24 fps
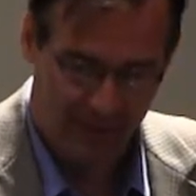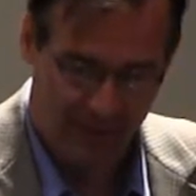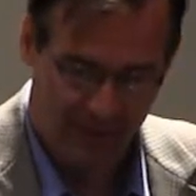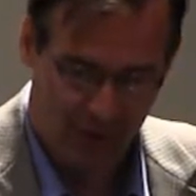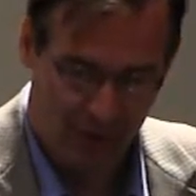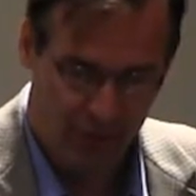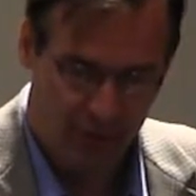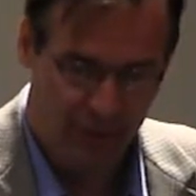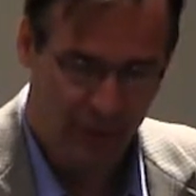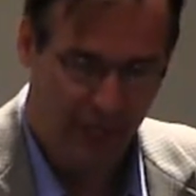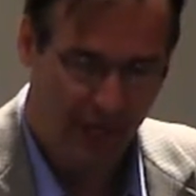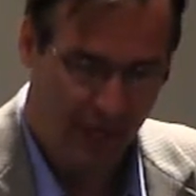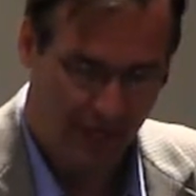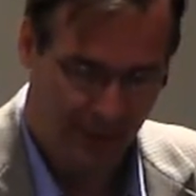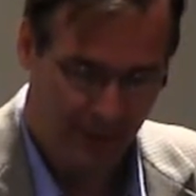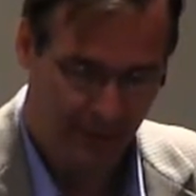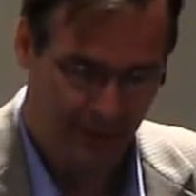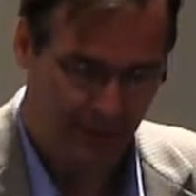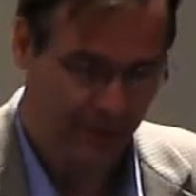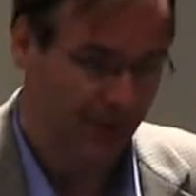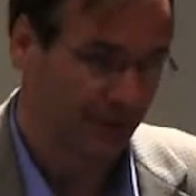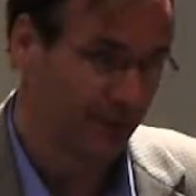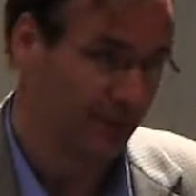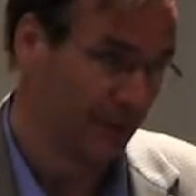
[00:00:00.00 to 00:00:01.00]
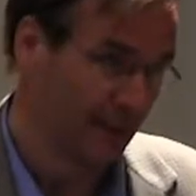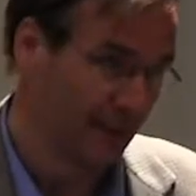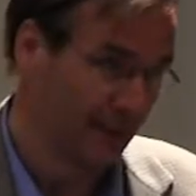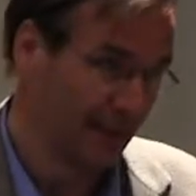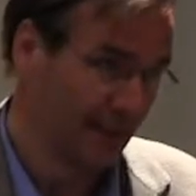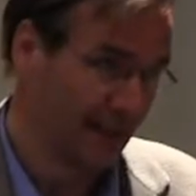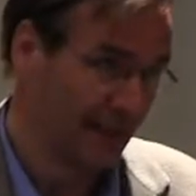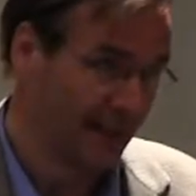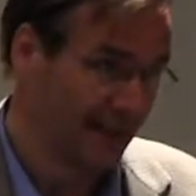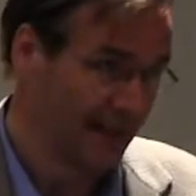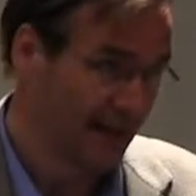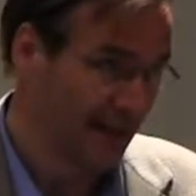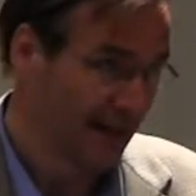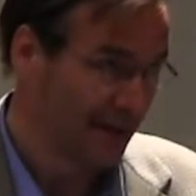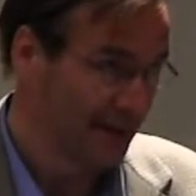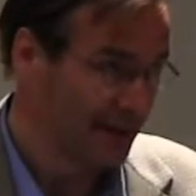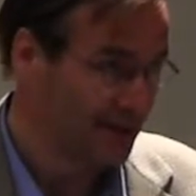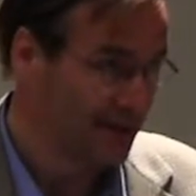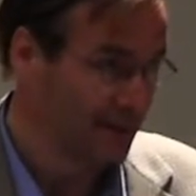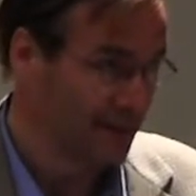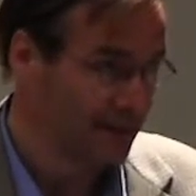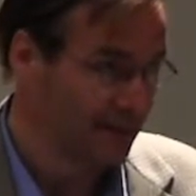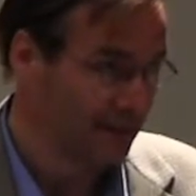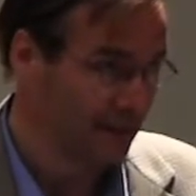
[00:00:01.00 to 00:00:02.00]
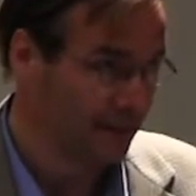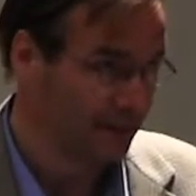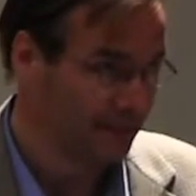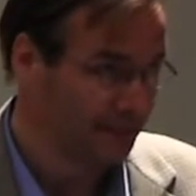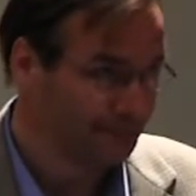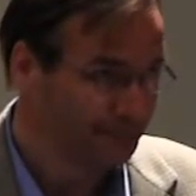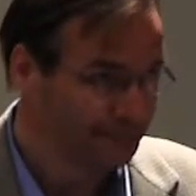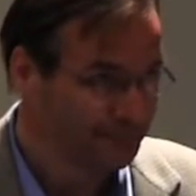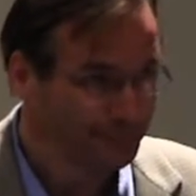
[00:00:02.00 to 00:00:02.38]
don't harness the entire system